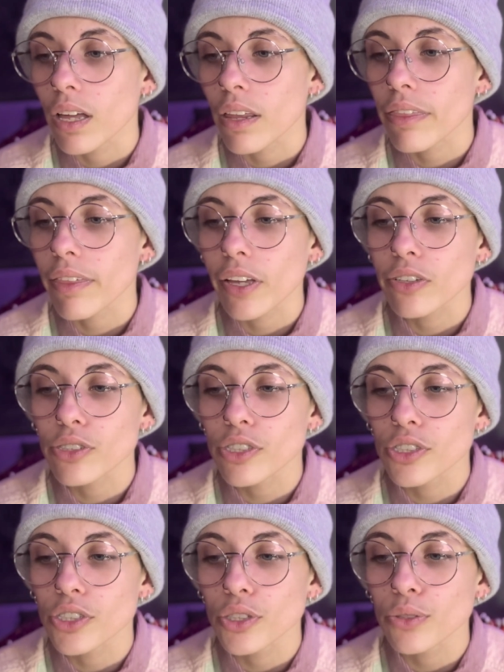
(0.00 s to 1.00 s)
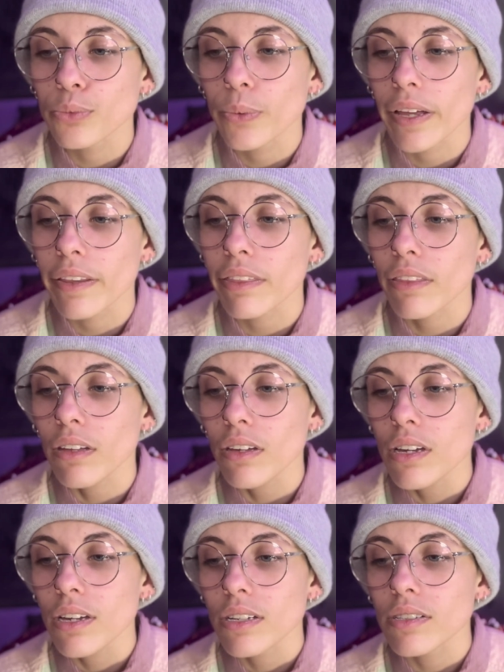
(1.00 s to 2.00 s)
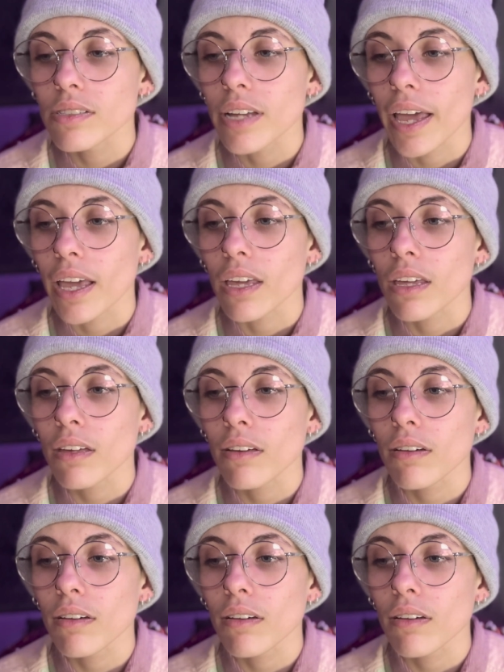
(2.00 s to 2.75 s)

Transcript: Things to do with, say,